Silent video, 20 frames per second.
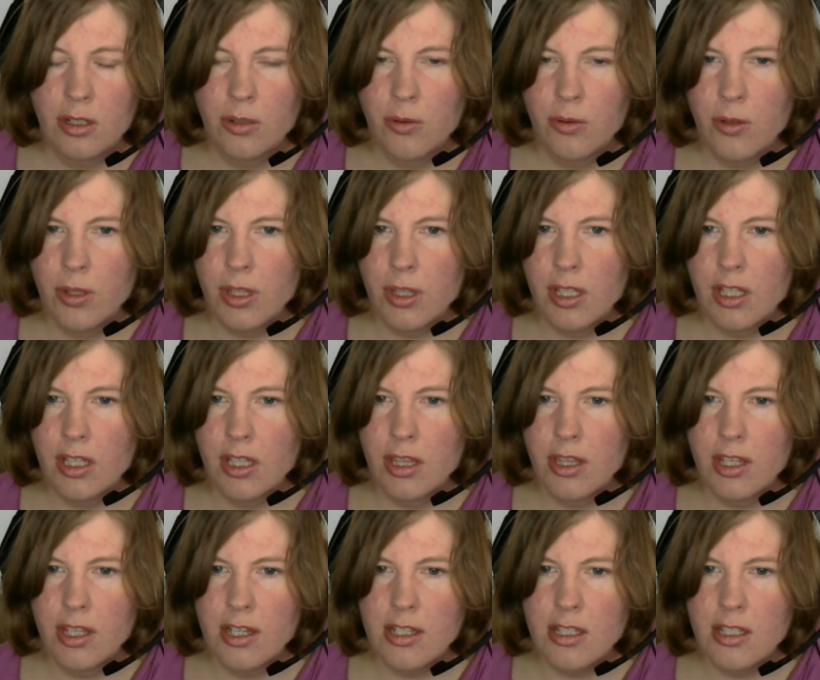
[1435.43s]
with getting
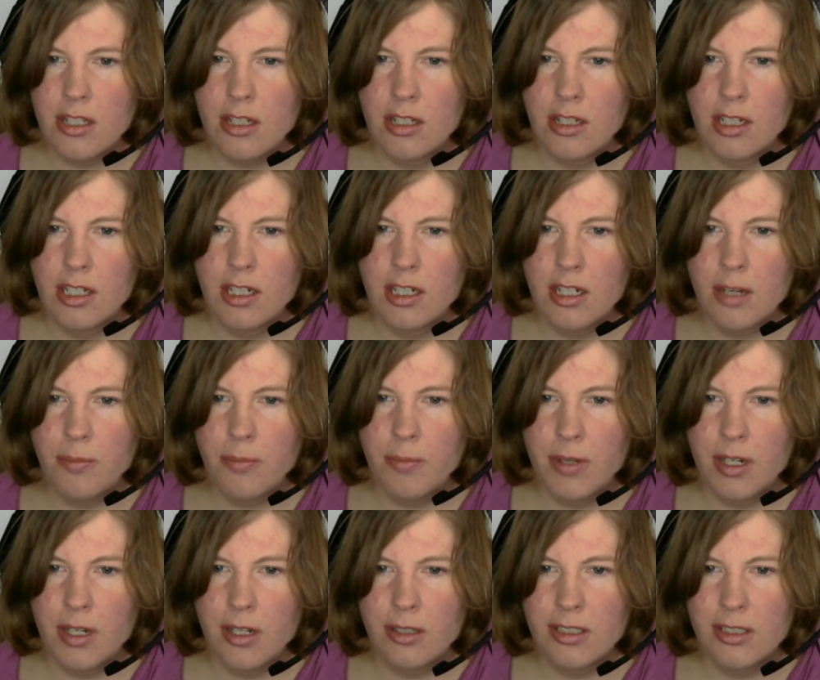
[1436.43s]
things cleaned up, and I'll